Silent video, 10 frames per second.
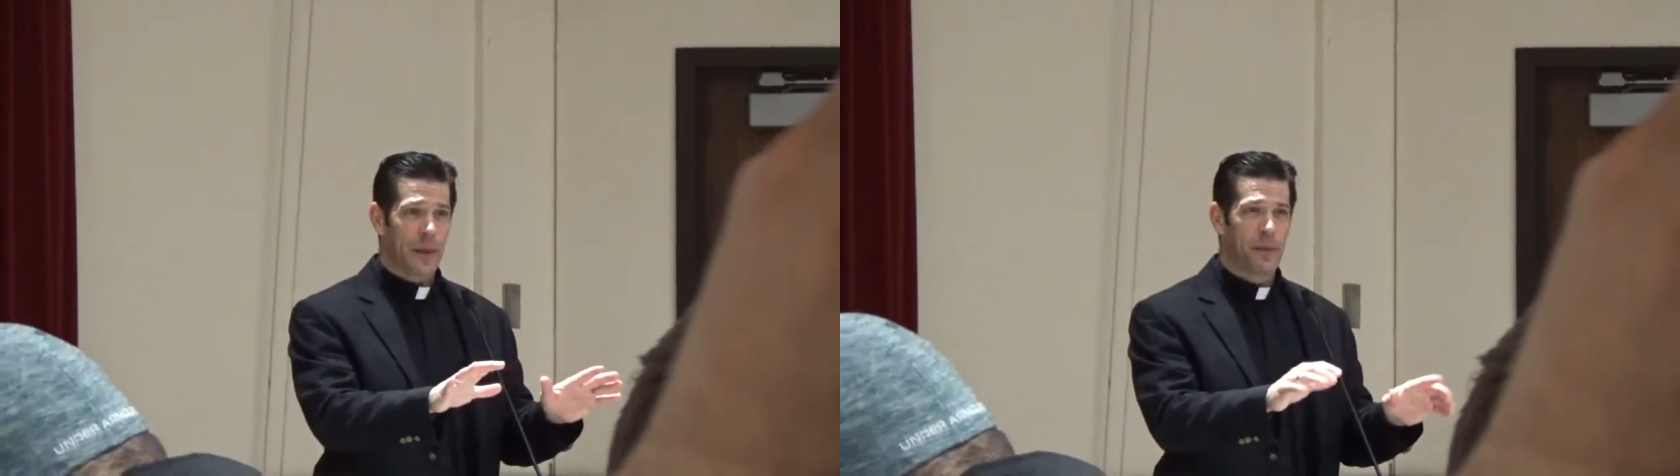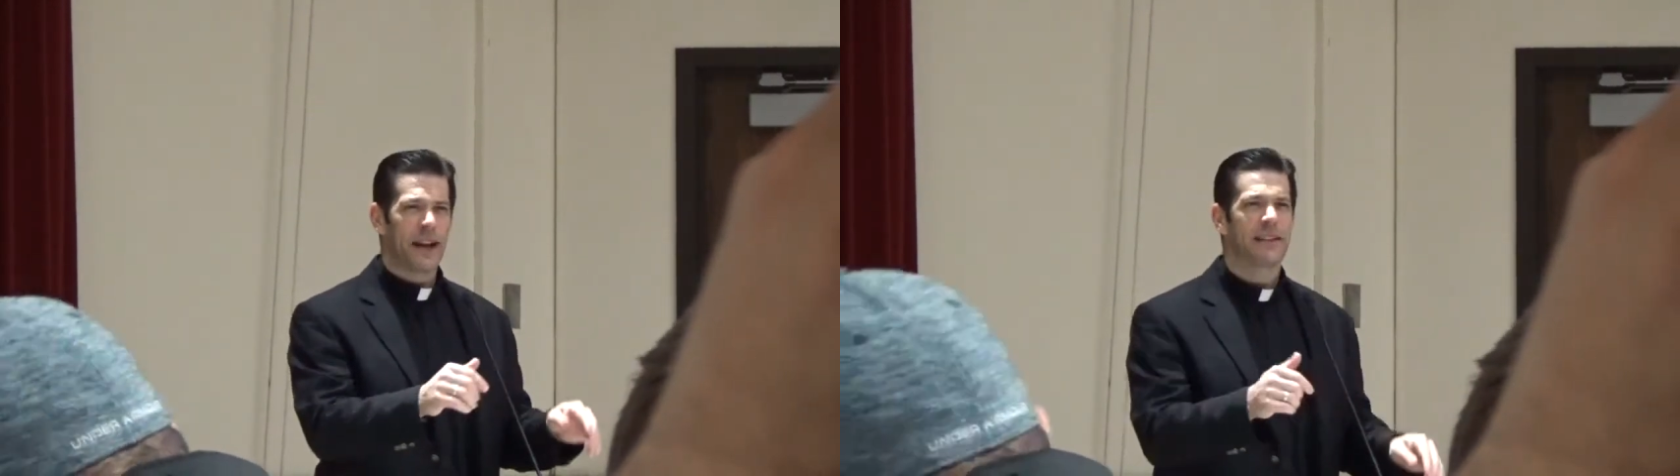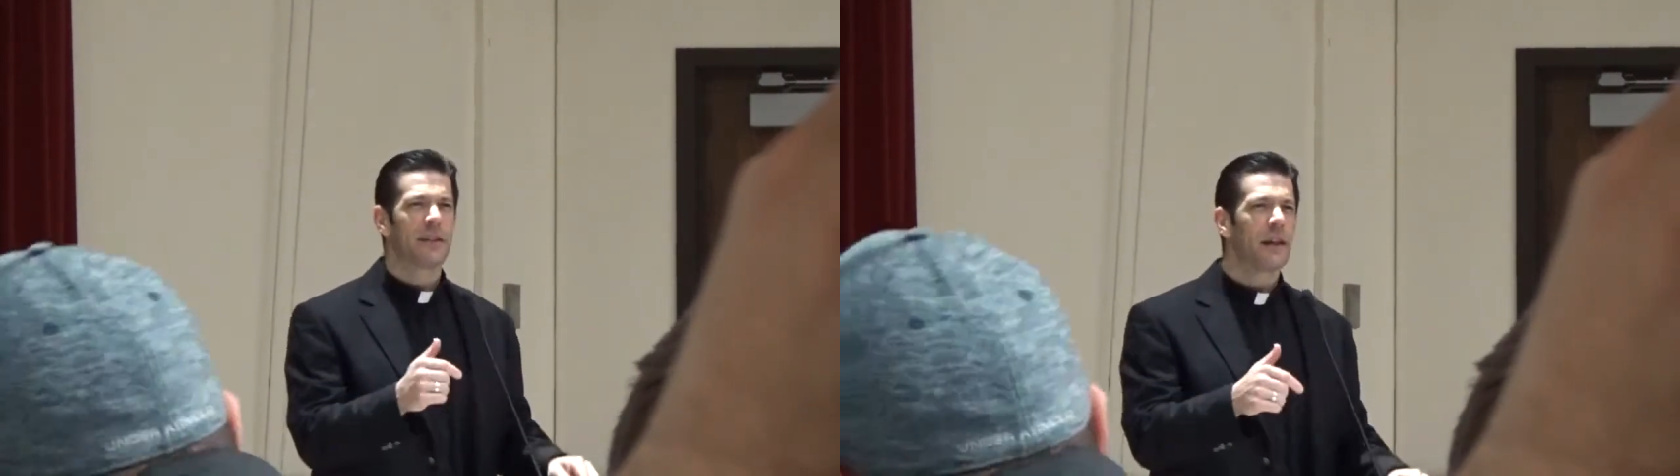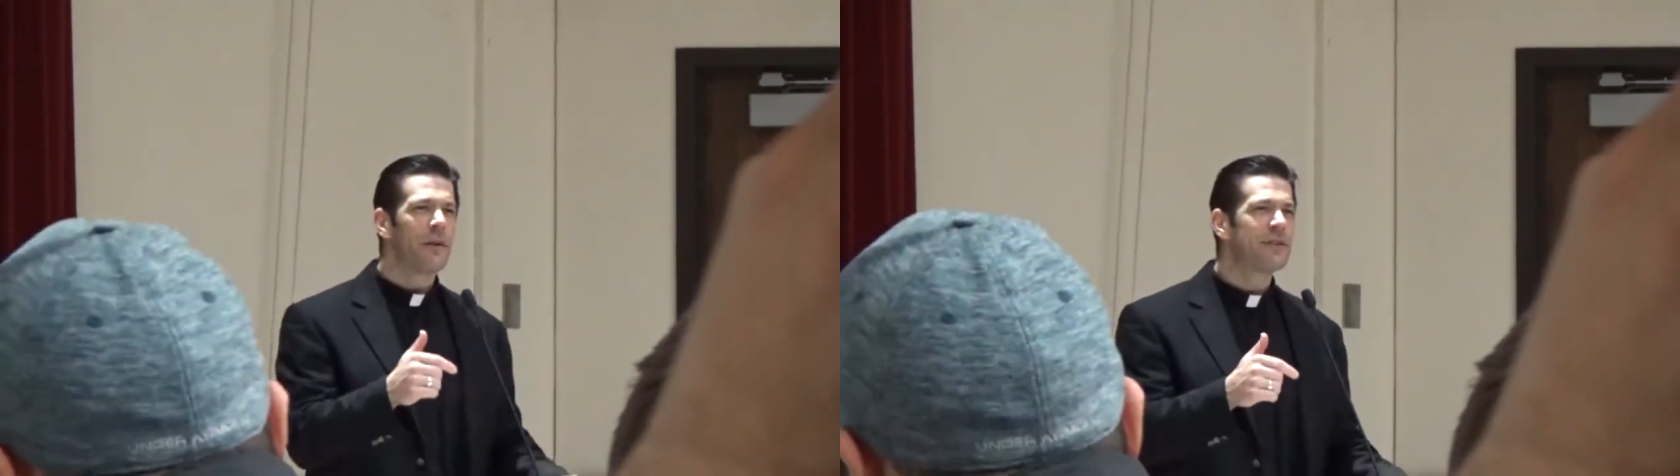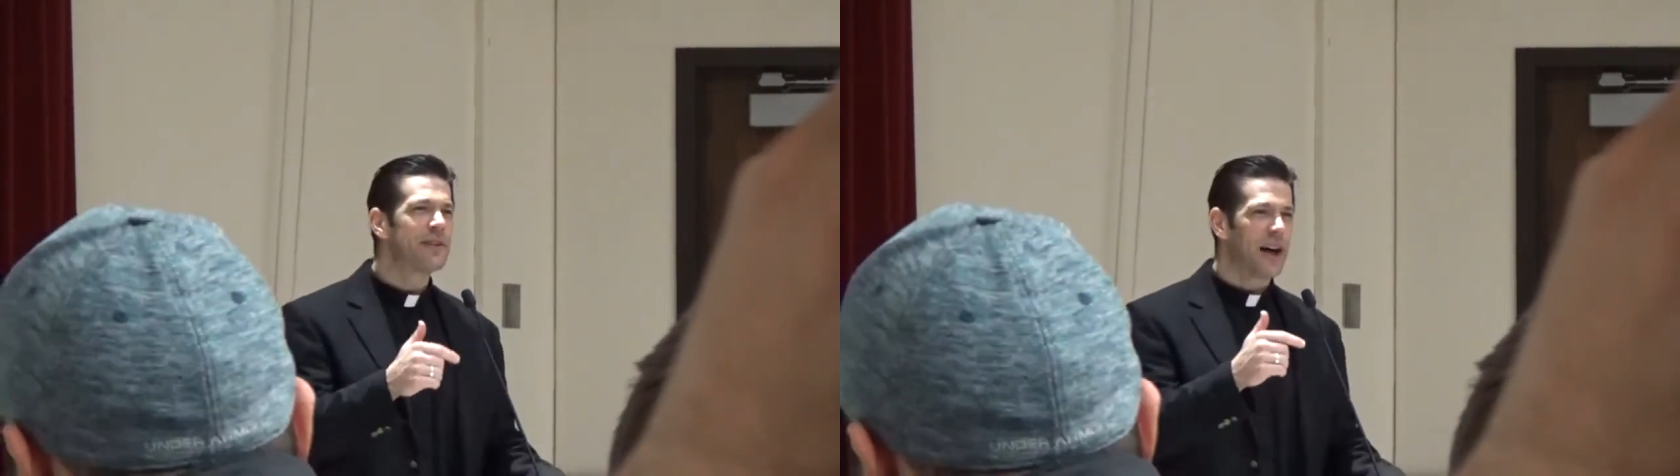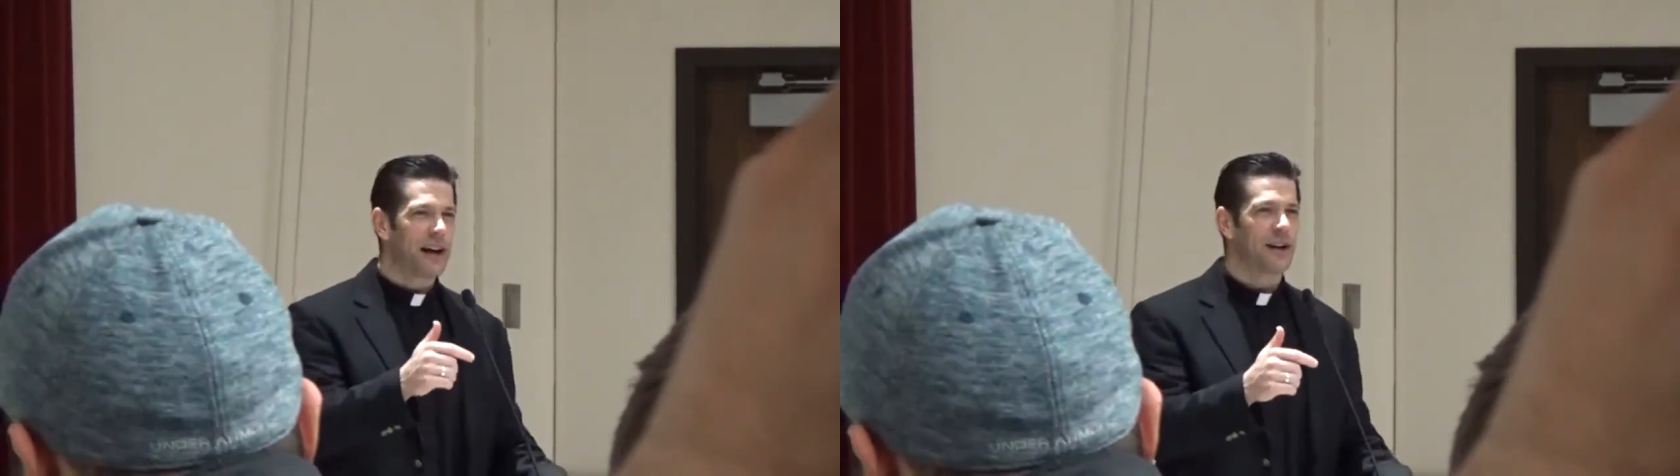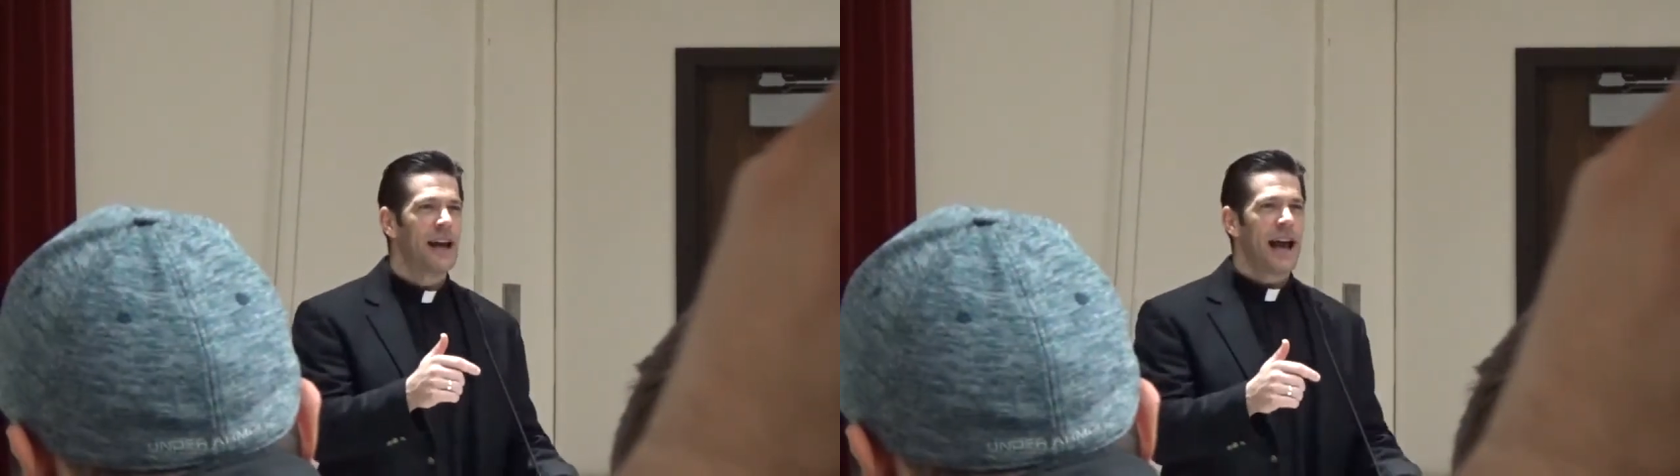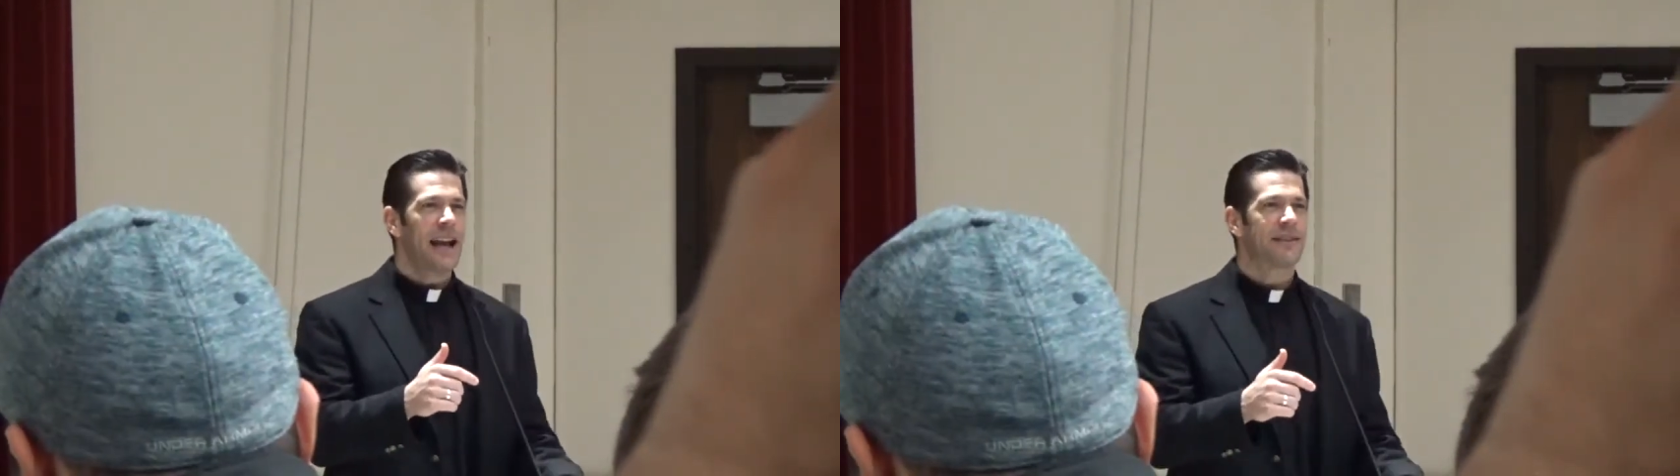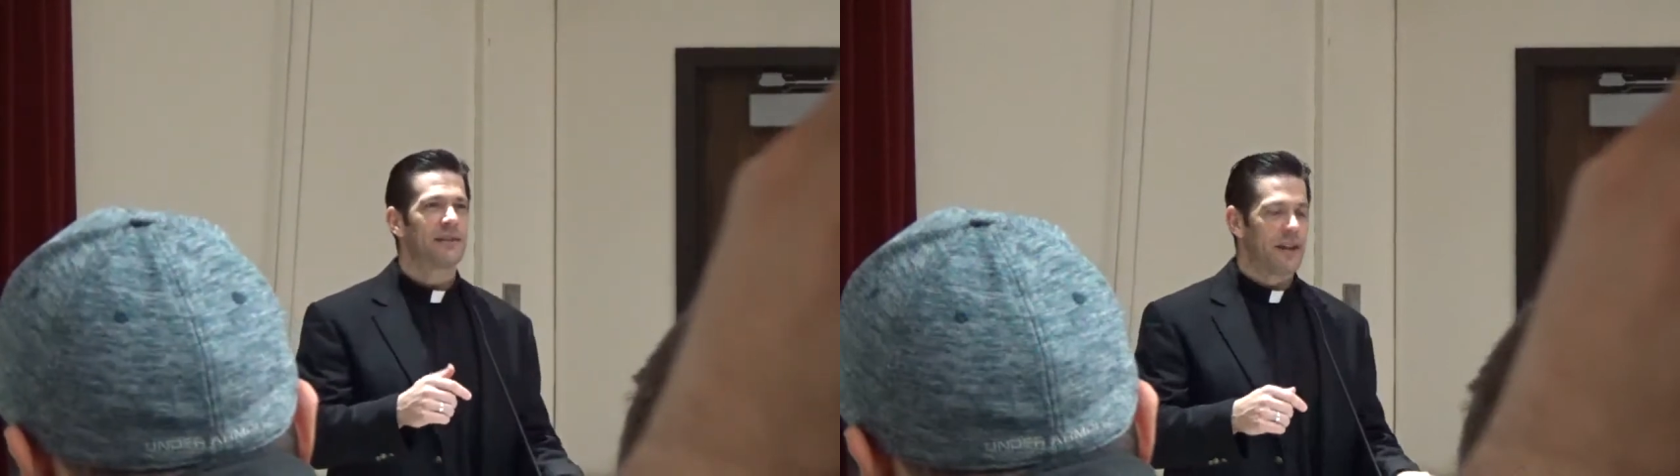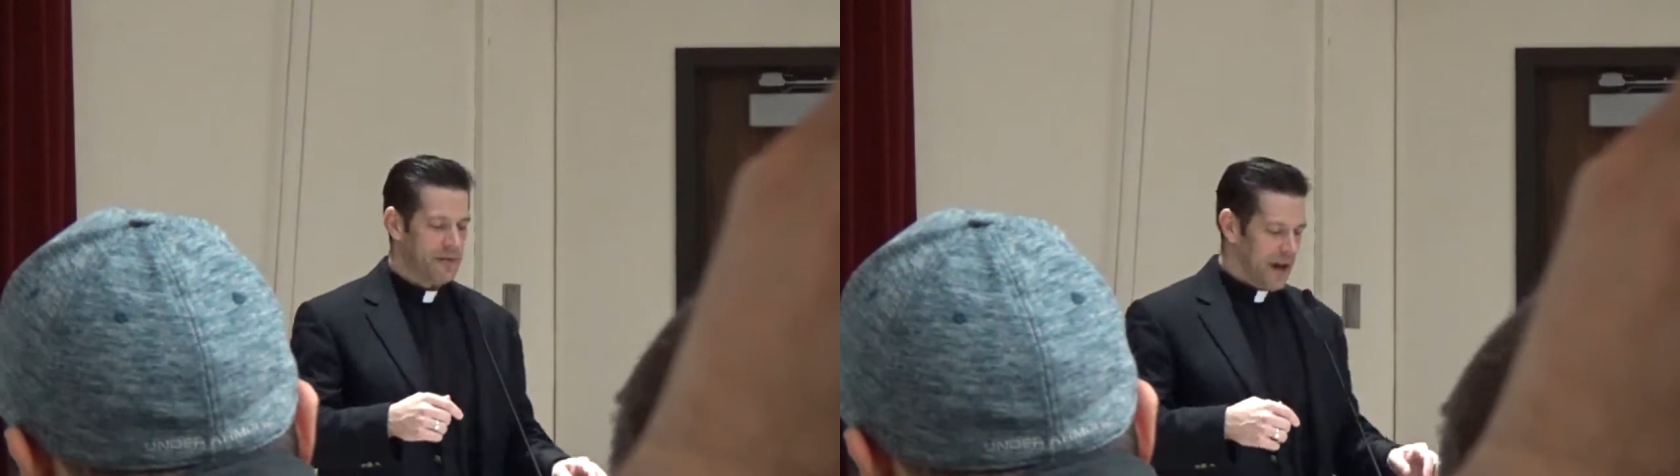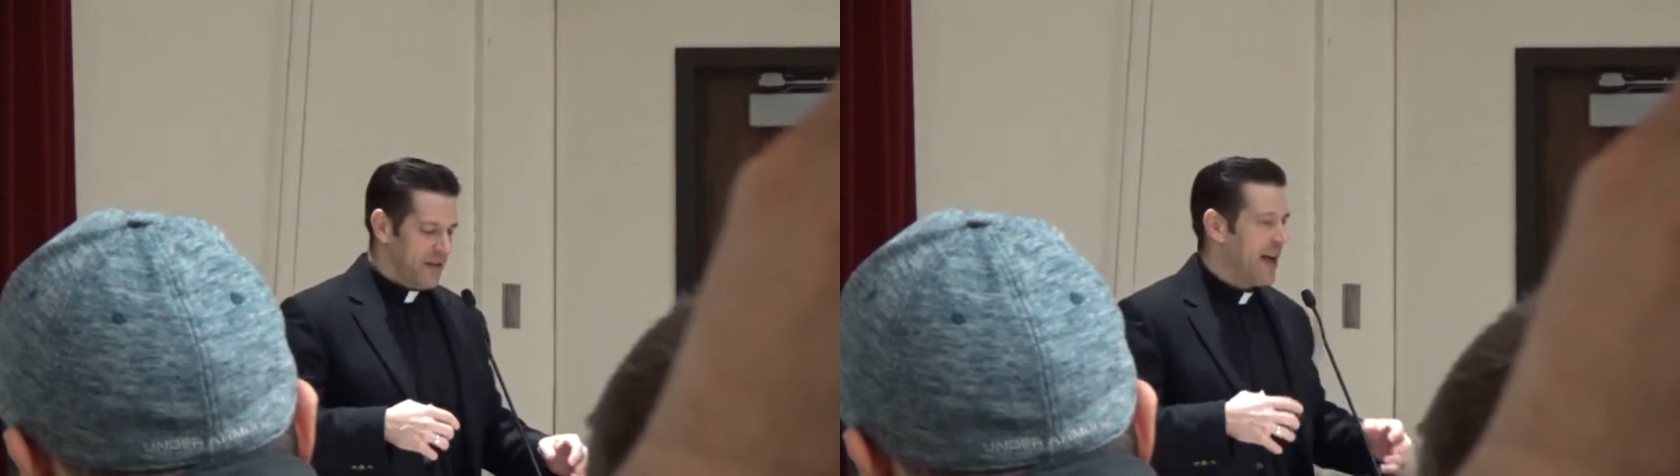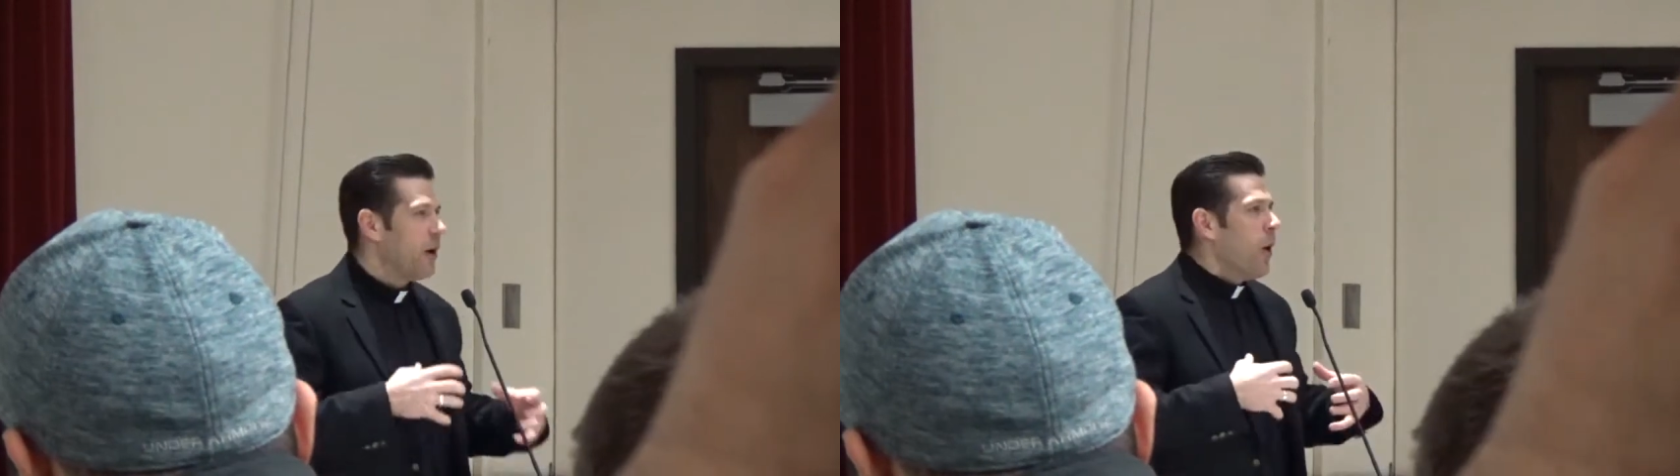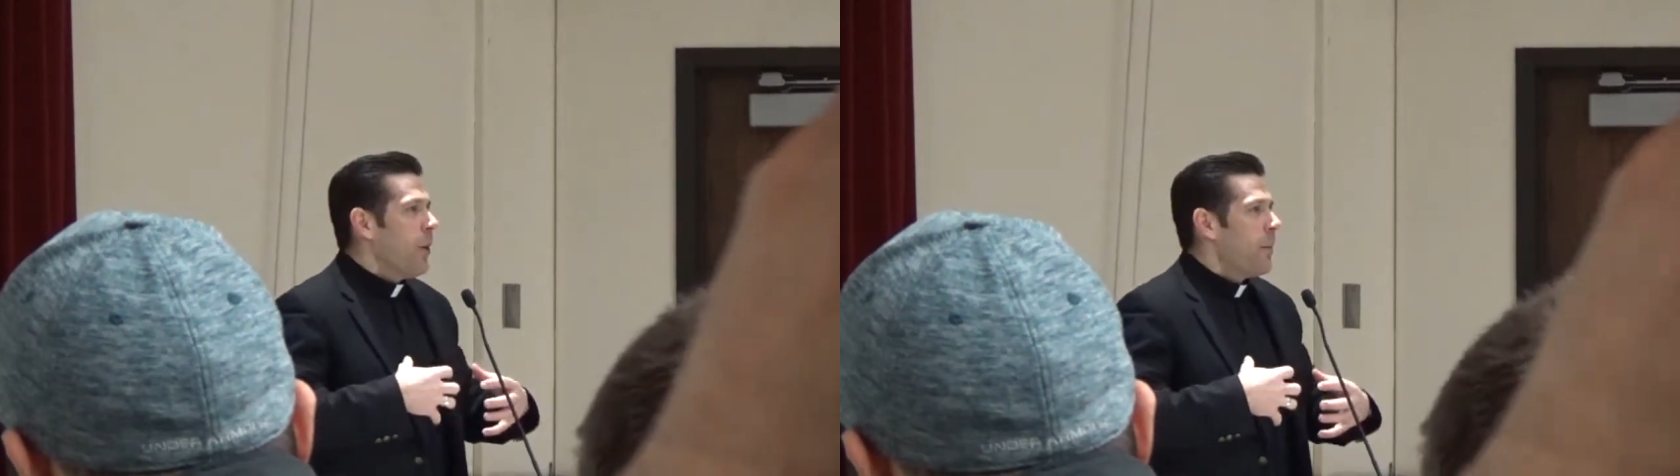But it's the love of desire, and it's a love that